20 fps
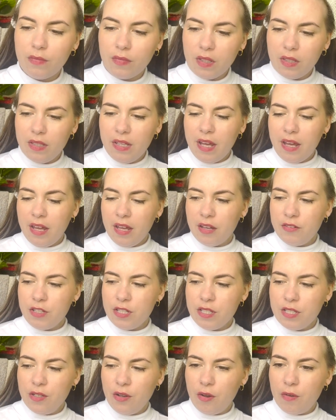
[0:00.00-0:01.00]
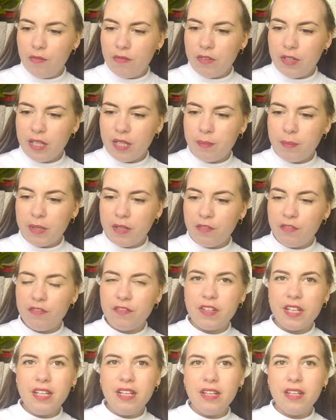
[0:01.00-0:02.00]
Yeah, I've just not really been
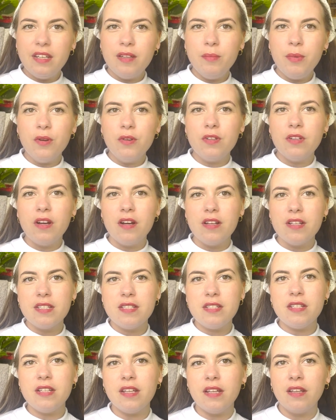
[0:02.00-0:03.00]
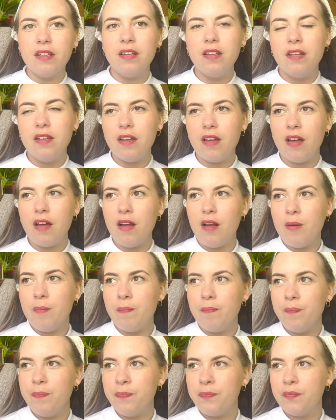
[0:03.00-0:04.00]
feeling podcasting.
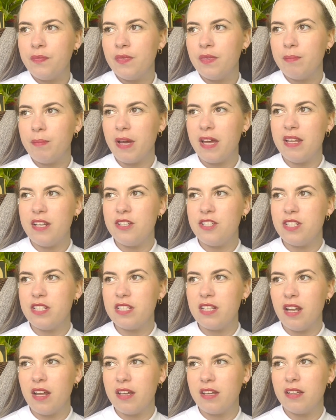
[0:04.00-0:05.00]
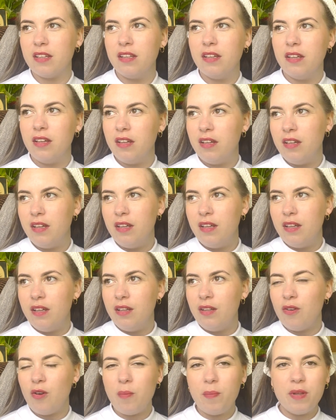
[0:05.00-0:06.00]
My energy's like
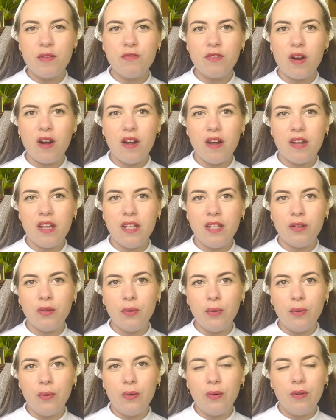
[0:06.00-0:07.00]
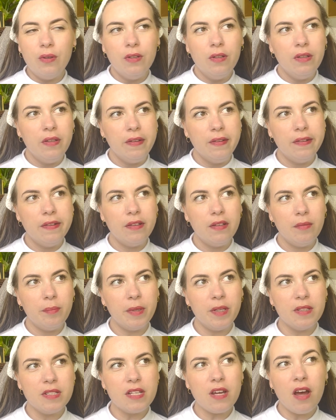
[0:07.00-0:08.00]
not been right, or
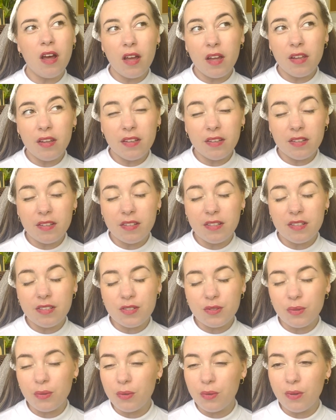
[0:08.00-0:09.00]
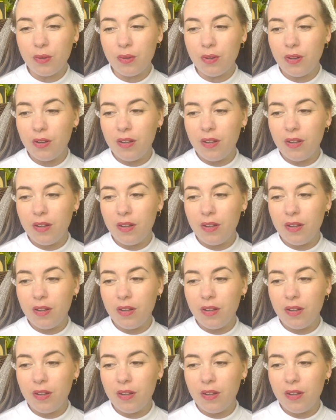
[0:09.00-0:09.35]
been tired, or